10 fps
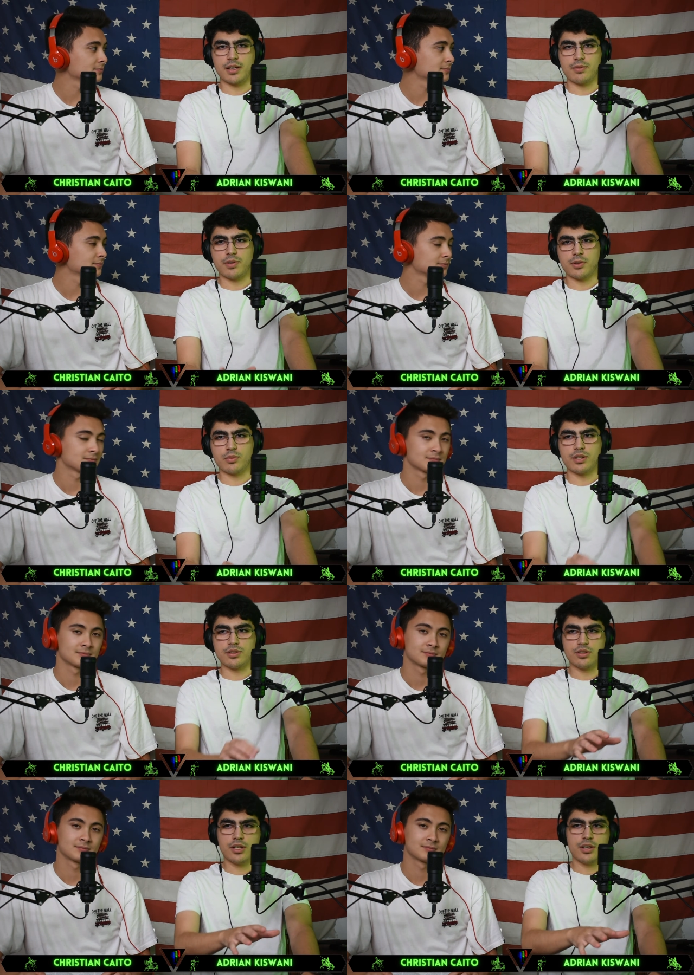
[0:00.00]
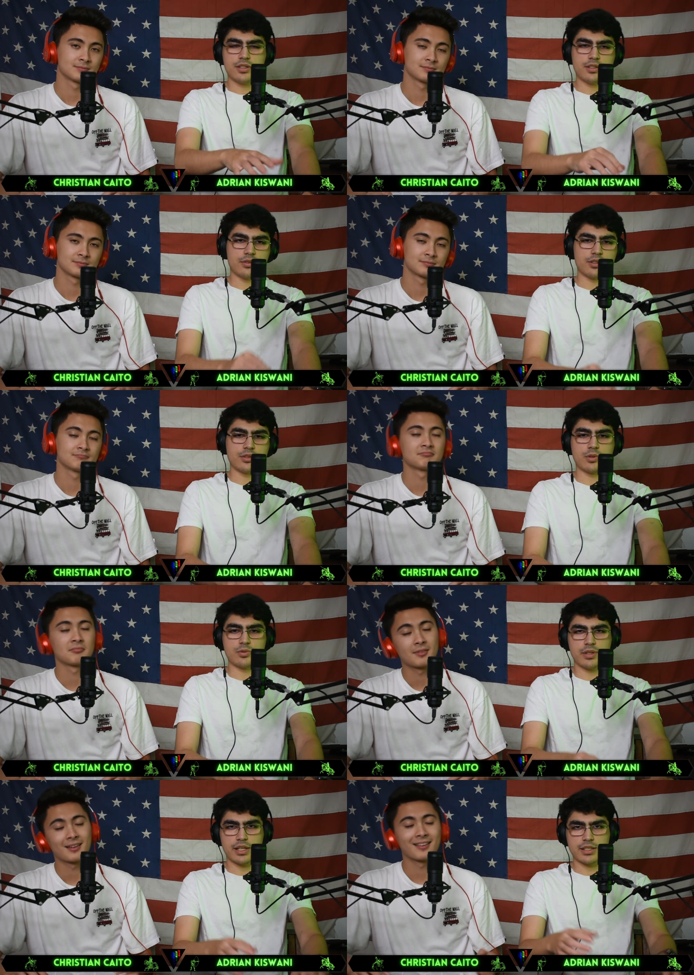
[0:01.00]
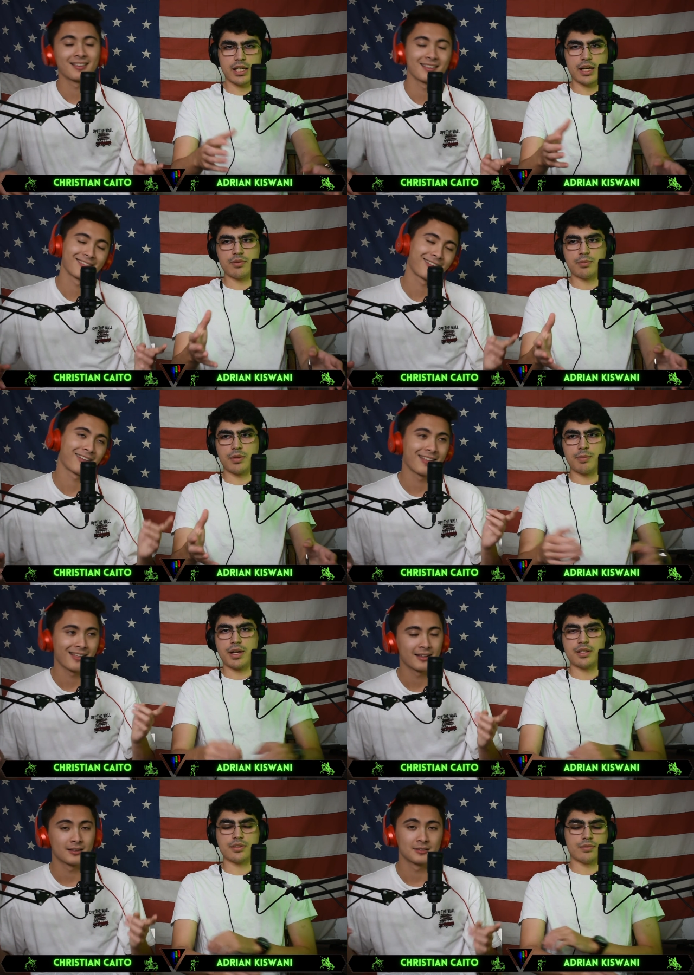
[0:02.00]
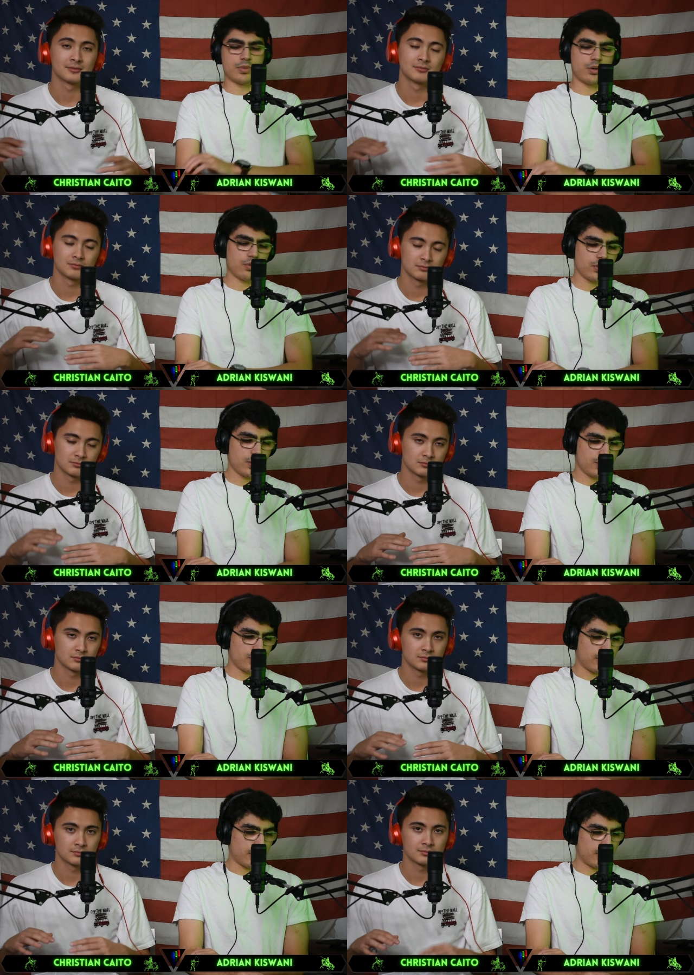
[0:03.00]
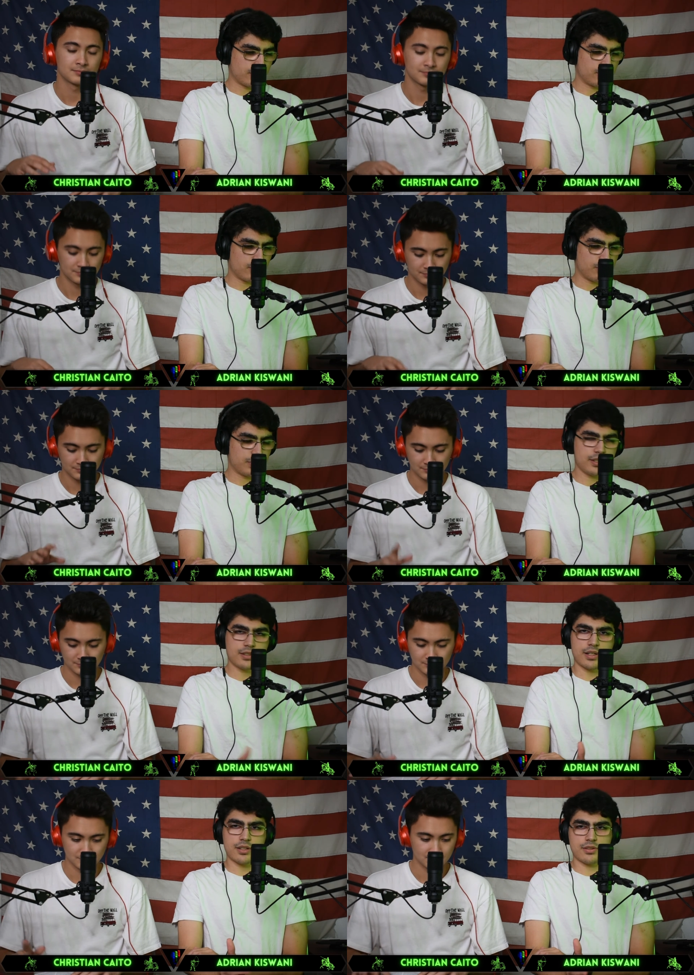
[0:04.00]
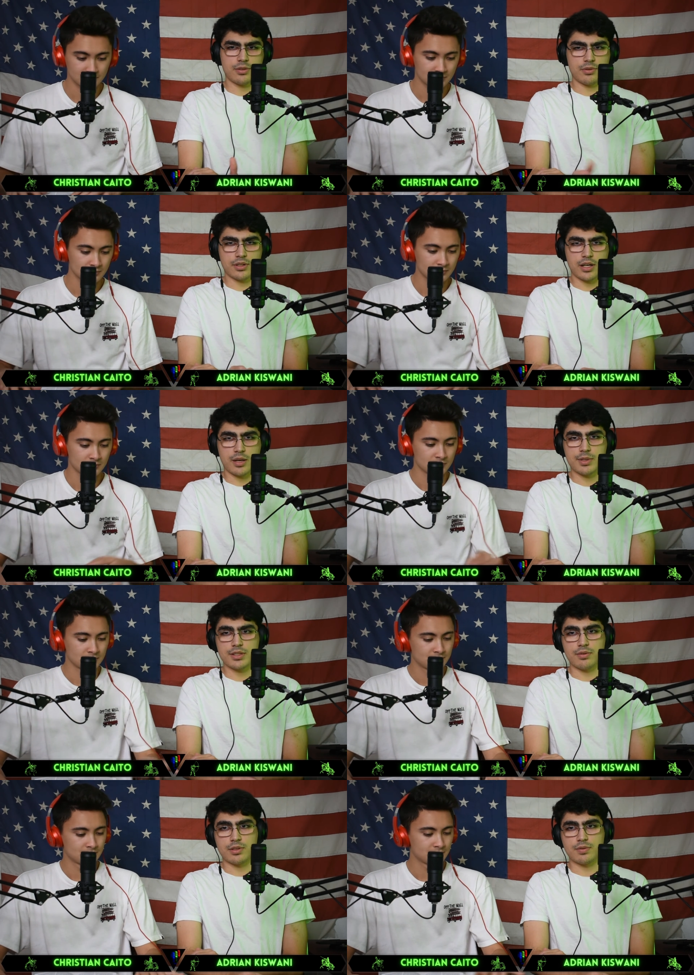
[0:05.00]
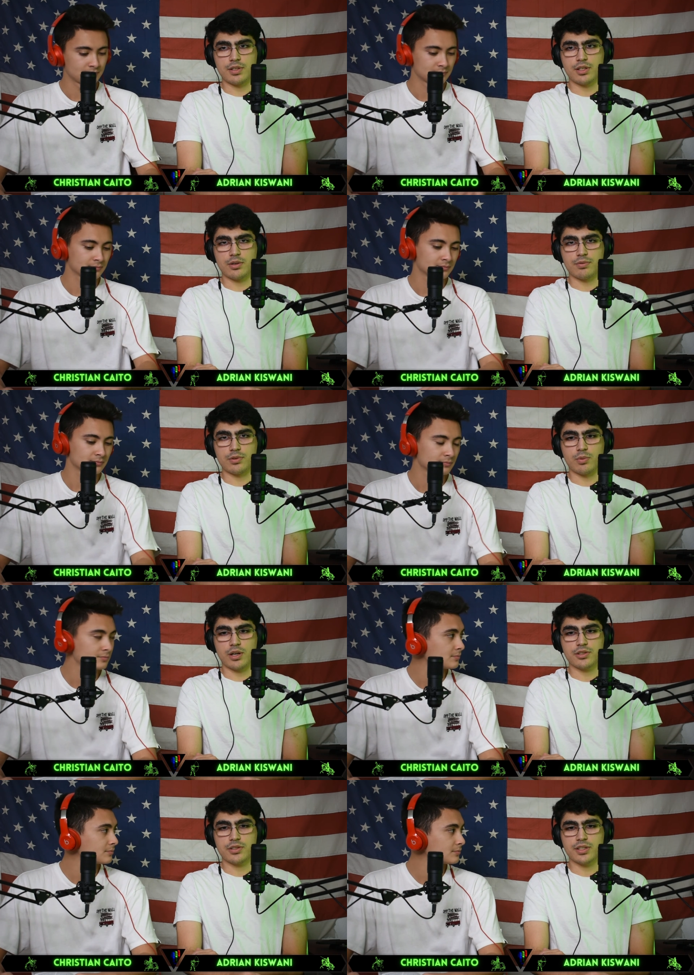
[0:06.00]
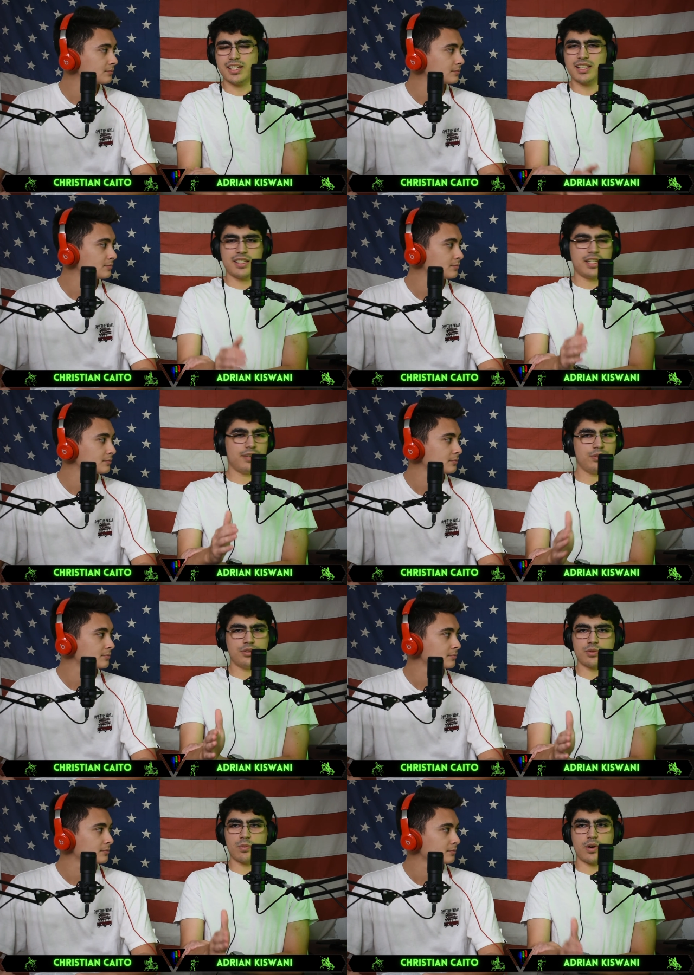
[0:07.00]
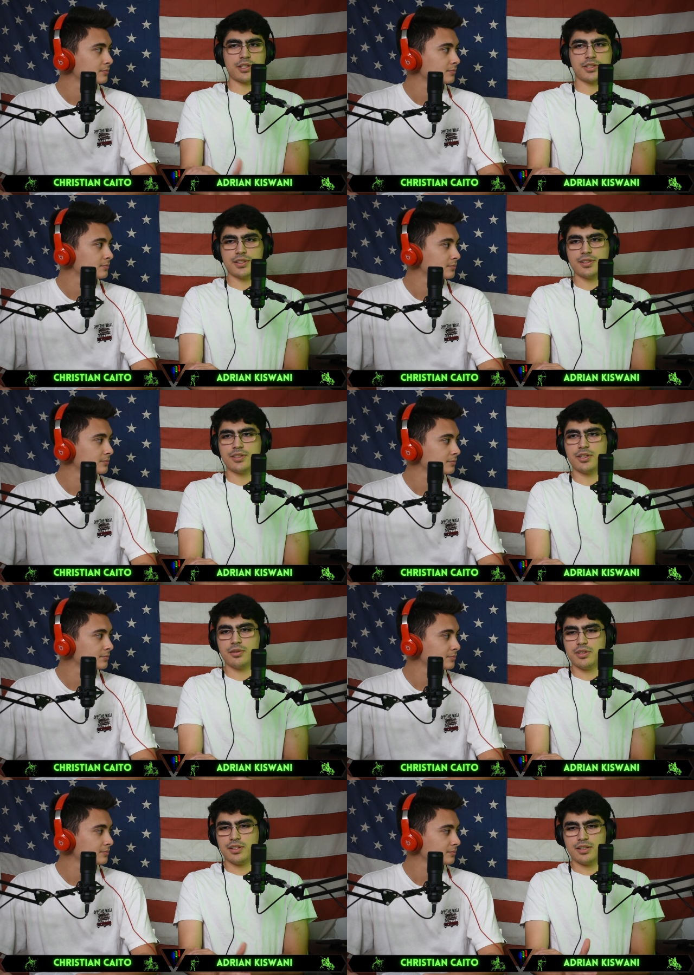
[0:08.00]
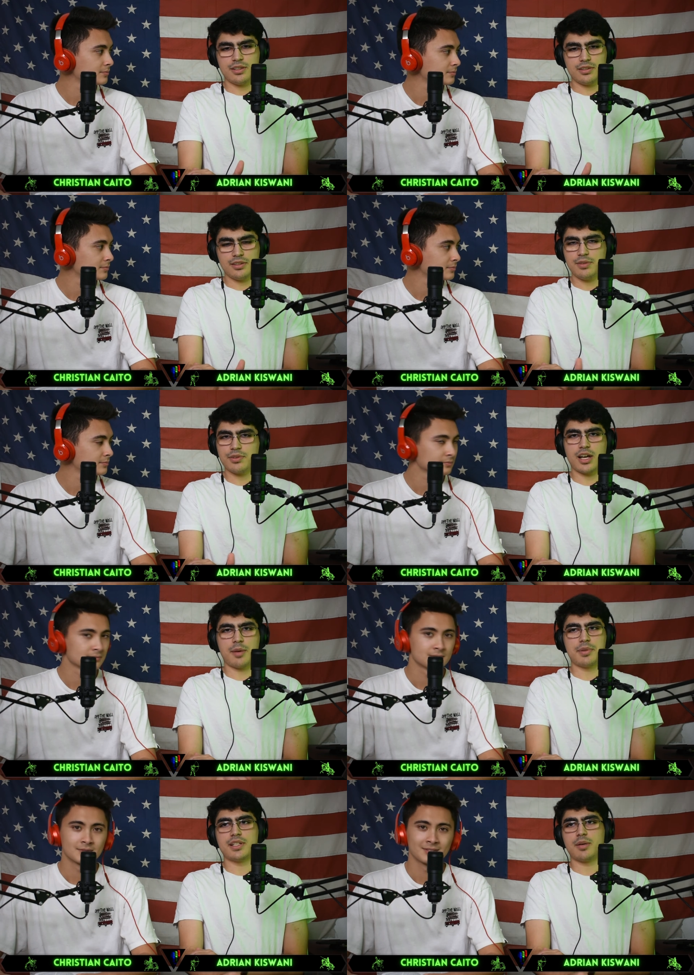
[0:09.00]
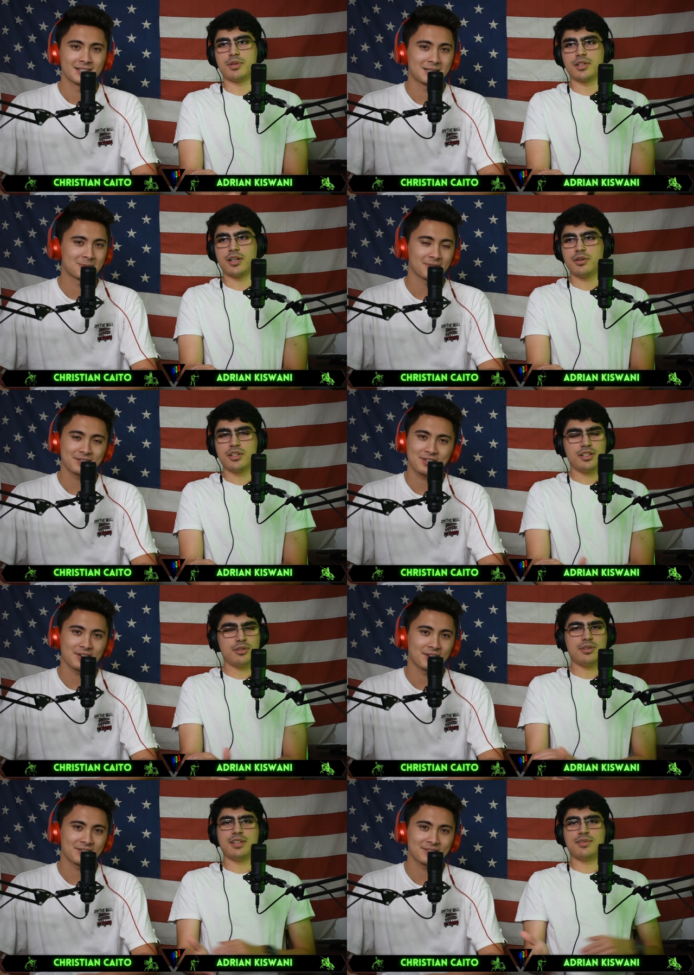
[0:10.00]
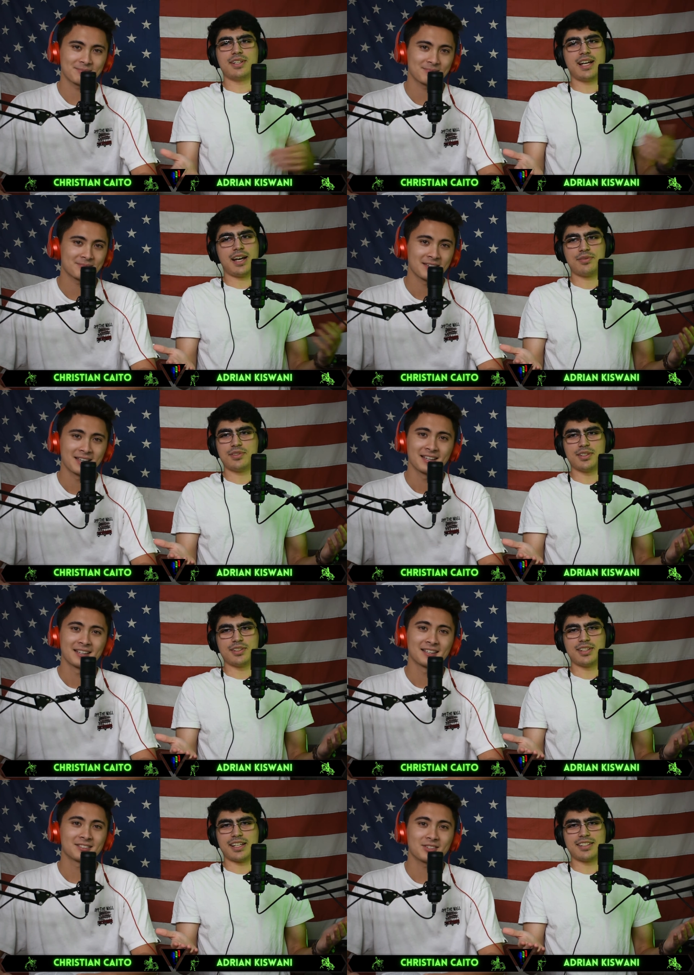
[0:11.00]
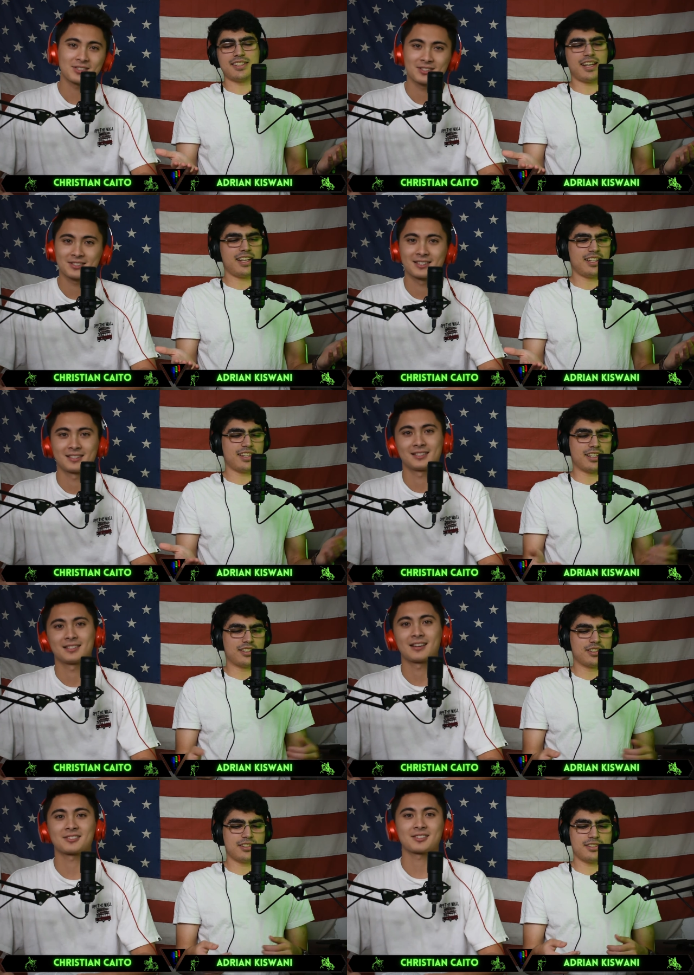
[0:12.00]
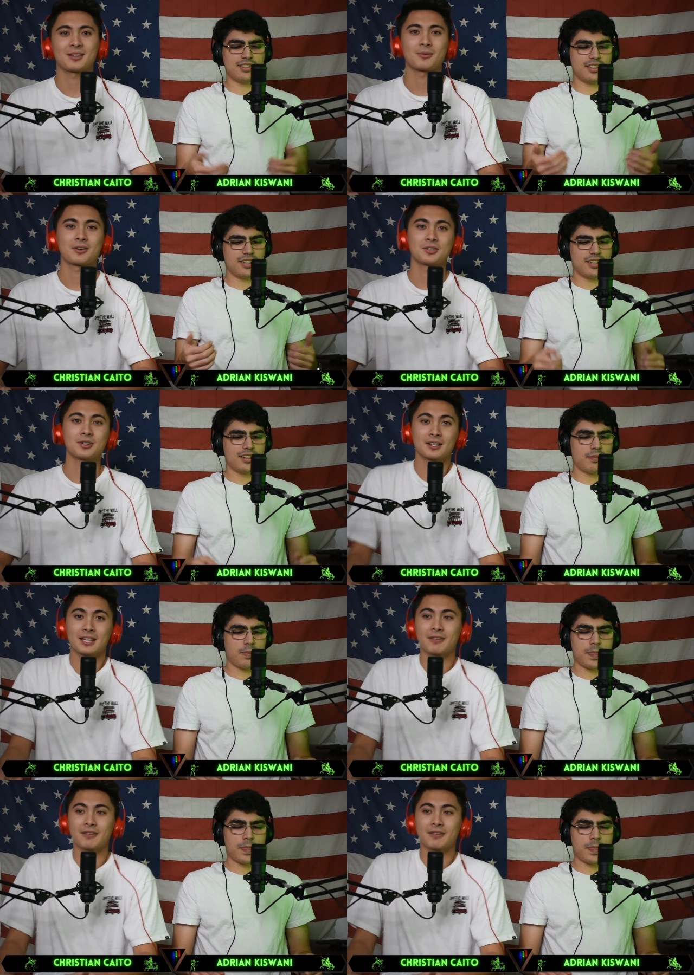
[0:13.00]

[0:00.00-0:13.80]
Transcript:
Speaker 1: have fun ones, serious ones. We like to have a, a balance of both. Uh, so please let us know in the comments of this video if you watched it. If you just watched it, you know, leave a comment down below. Please you don't us. even have to like just say anything. Tell just us that you watched. You can